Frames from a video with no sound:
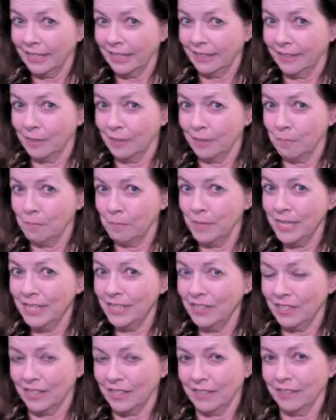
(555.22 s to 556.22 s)

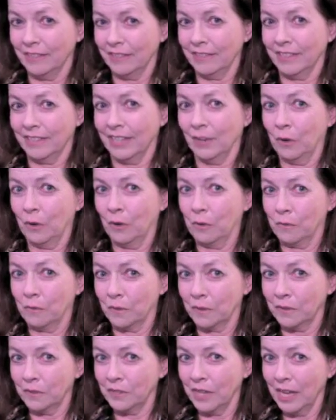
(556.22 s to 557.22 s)
diminishes
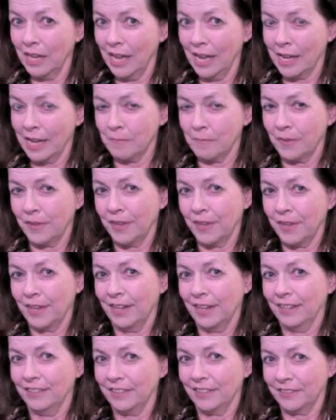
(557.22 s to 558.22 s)
over time,
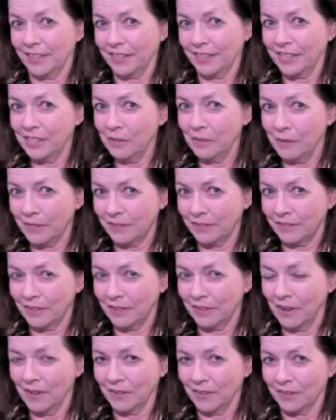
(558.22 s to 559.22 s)
just like the US
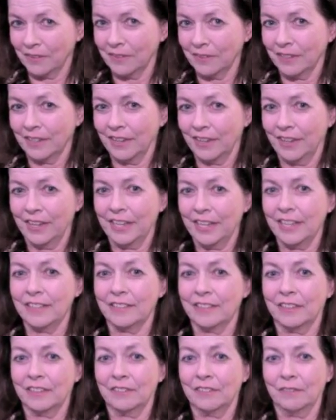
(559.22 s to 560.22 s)
dollar
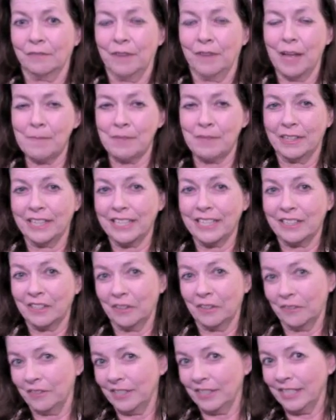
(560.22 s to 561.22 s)
is rapidly
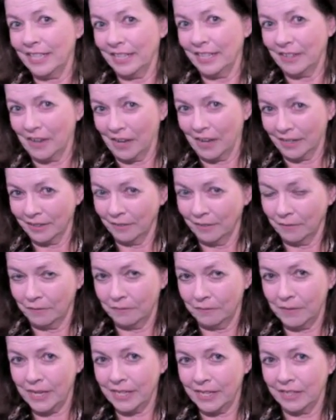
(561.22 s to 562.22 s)
closing in on
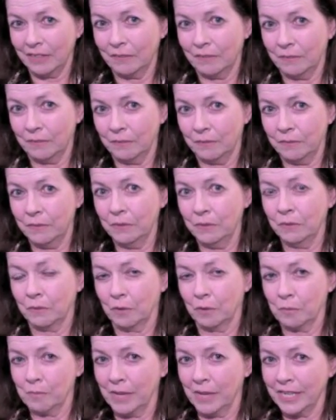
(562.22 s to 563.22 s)
fake
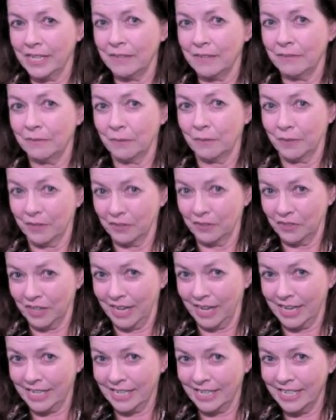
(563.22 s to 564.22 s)
funeral money for the
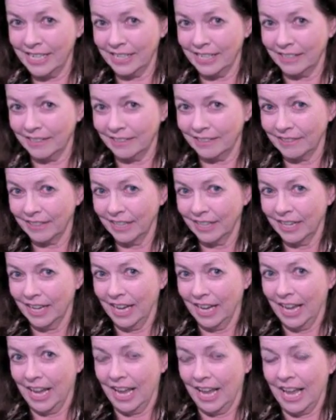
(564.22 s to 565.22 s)
Chinese.
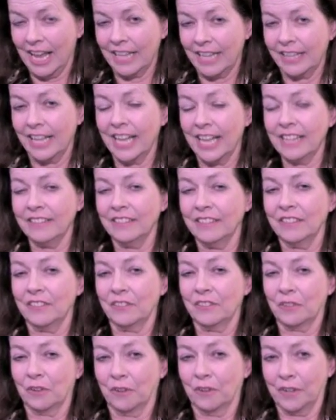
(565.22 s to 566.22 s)
And that's a
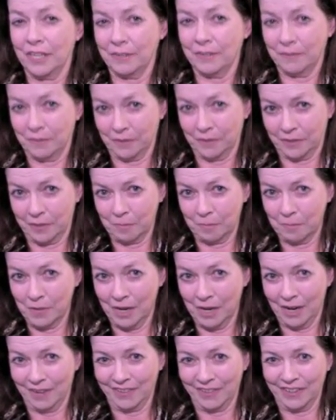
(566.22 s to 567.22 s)
story for
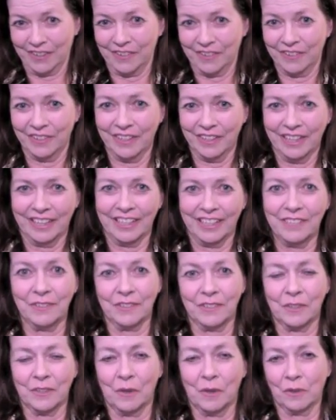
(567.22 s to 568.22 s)
tomorrow. This
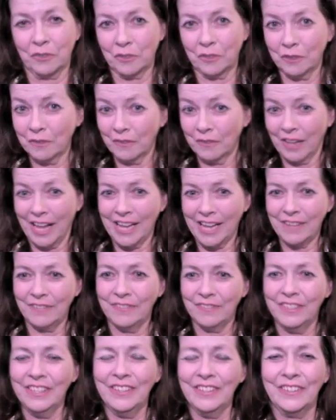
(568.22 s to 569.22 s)
was Culture of Life
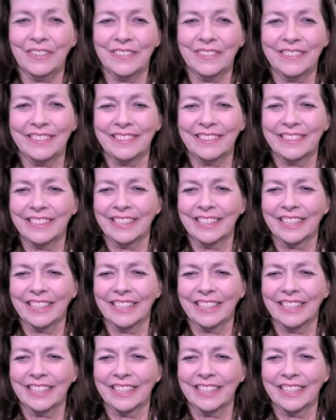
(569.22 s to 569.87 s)
News.